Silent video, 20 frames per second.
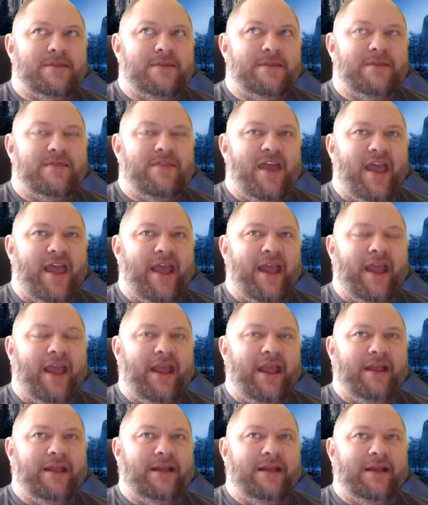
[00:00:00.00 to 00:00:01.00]

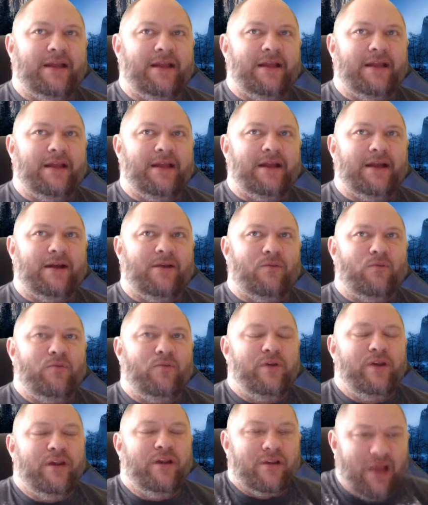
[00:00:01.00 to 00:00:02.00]
they
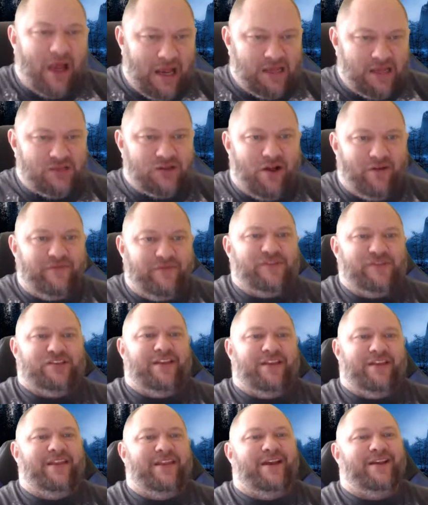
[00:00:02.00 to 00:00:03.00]
realize all of a
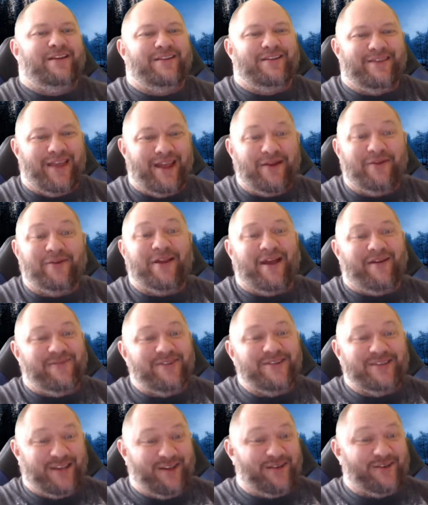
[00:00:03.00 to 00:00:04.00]
sudden that they don't have the
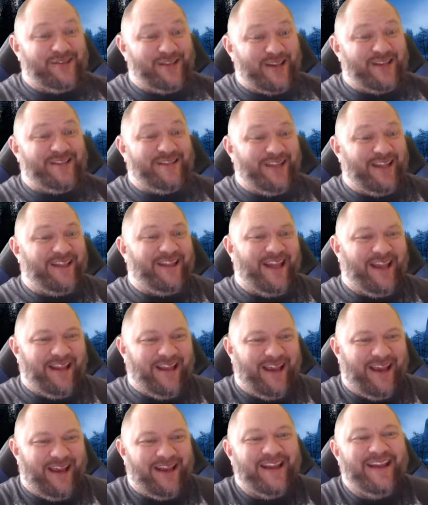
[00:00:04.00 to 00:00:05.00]
skill sets that they
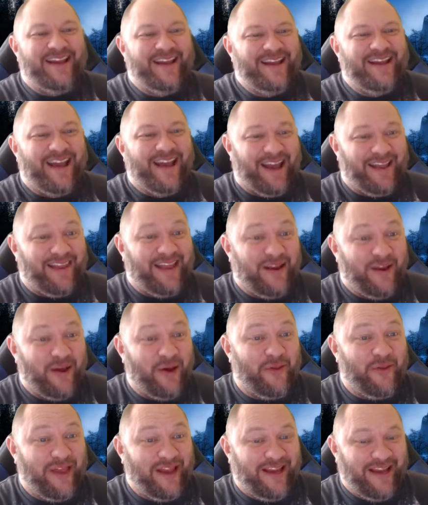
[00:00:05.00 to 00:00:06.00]
need, and they
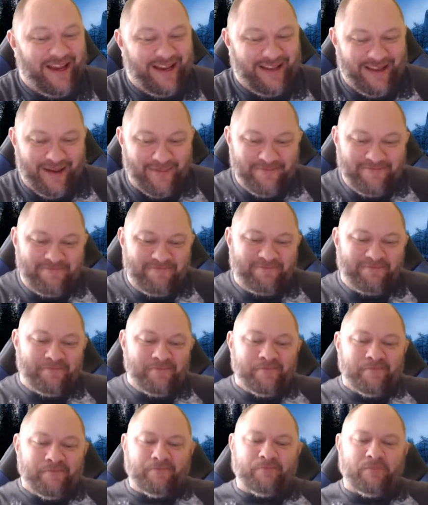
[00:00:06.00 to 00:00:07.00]
know they need
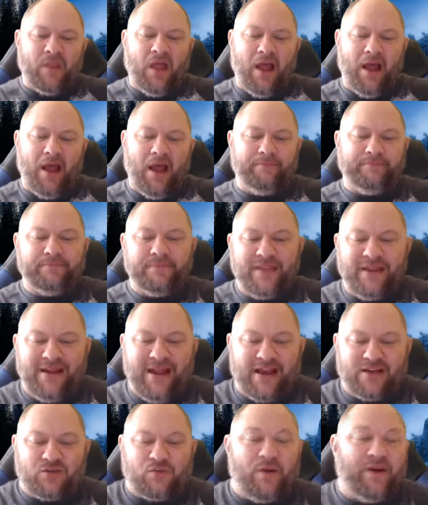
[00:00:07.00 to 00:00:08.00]
them. The
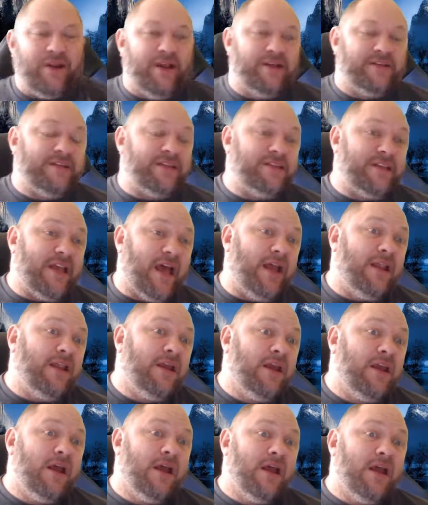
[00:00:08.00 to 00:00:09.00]
next one is that
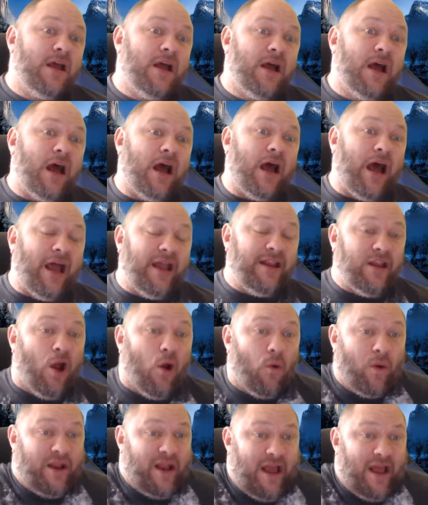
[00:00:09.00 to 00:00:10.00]
I know
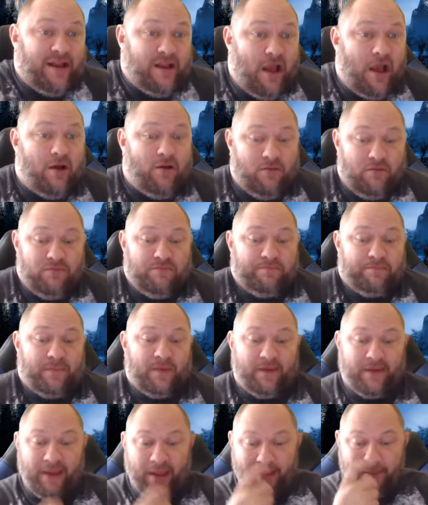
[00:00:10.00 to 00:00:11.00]
what I know.
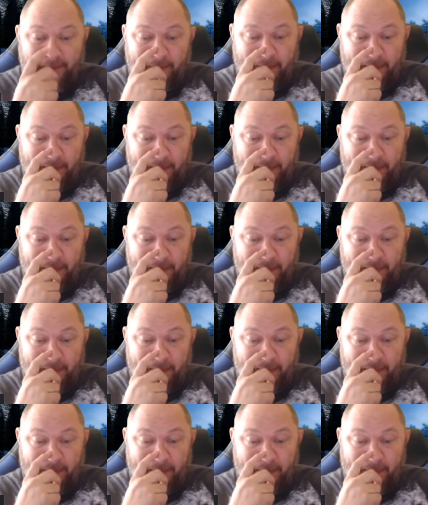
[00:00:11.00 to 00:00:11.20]
Okay,